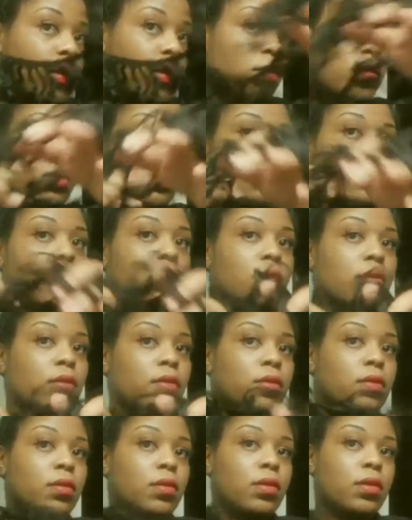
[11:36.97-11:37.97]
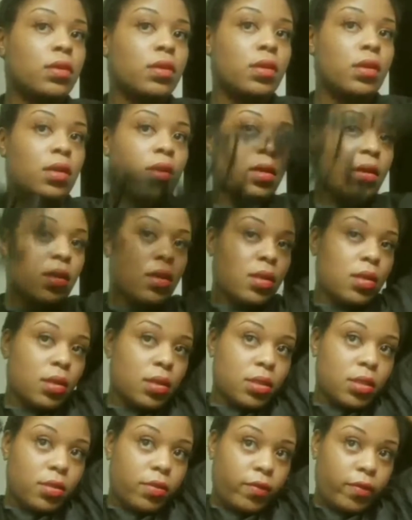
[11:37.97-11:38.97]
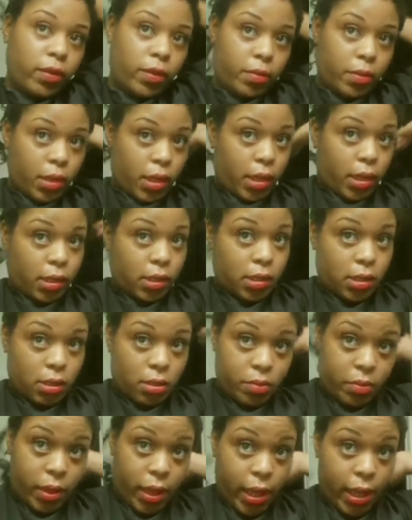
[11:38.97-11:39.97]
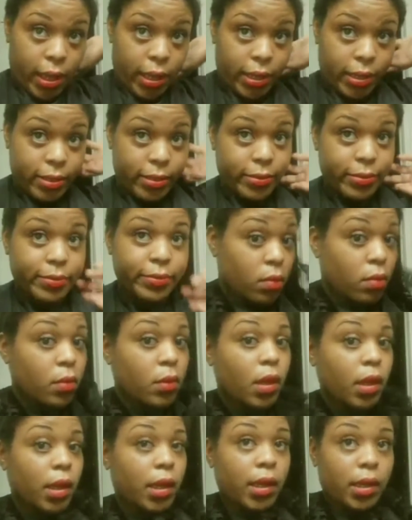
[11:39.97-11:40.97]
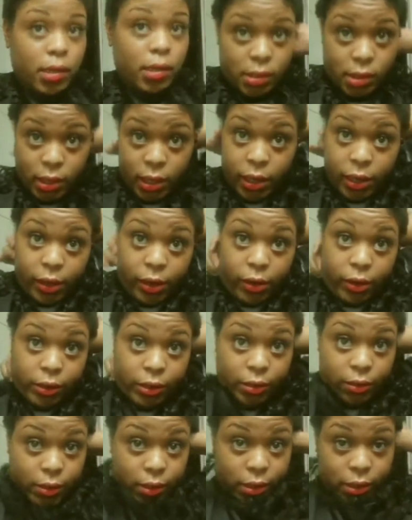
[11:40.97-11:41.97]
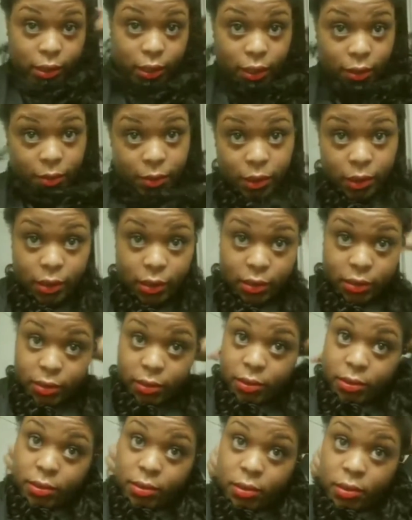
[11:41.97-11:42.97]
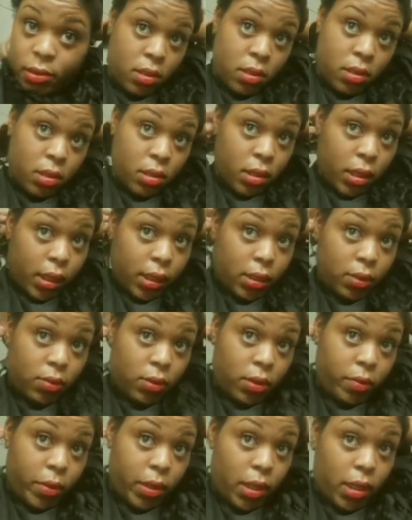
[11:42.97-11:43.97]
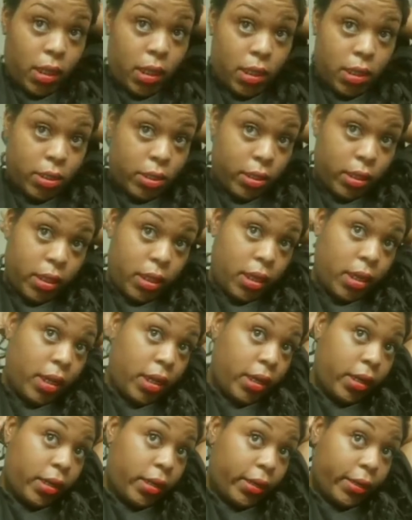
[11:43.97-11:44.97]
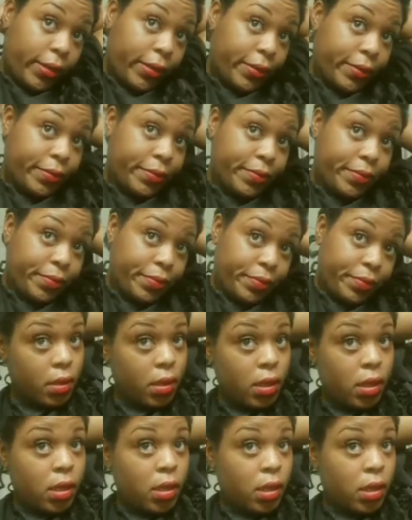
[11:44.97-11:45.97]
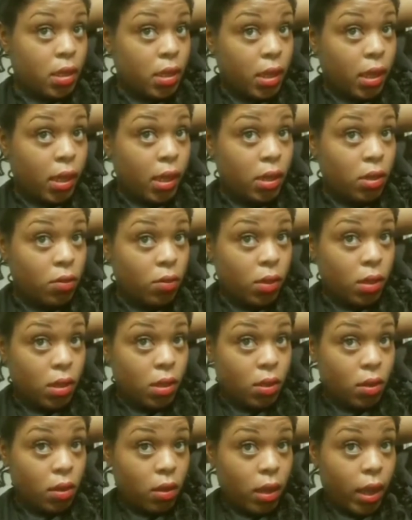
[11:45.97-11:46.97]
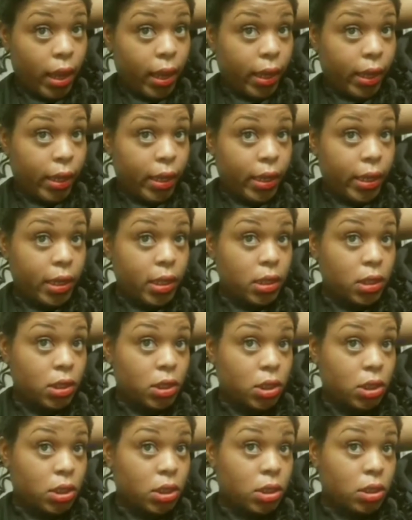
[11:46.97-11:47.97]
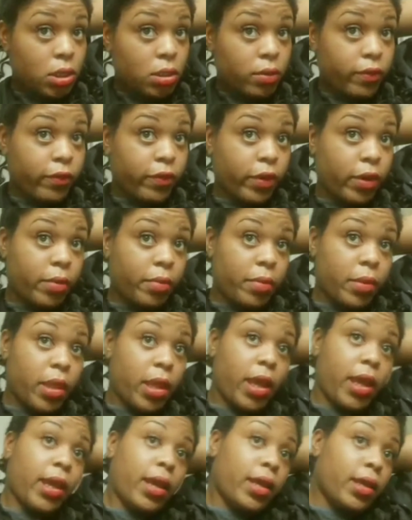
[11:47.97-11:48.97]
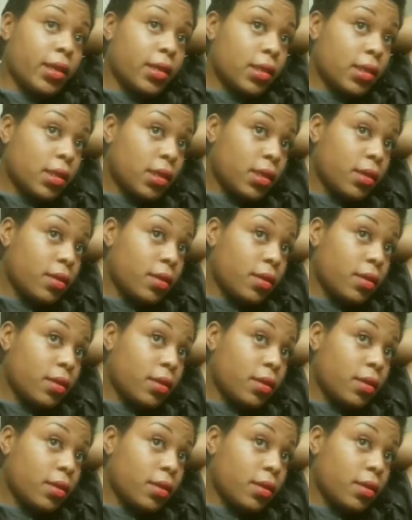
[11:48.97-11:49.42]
there we go. Let's flip that to the back. And I got this hair all twisted up, you know. Guess it would have been easier to cut, huh? Then you want to go like an inch from that,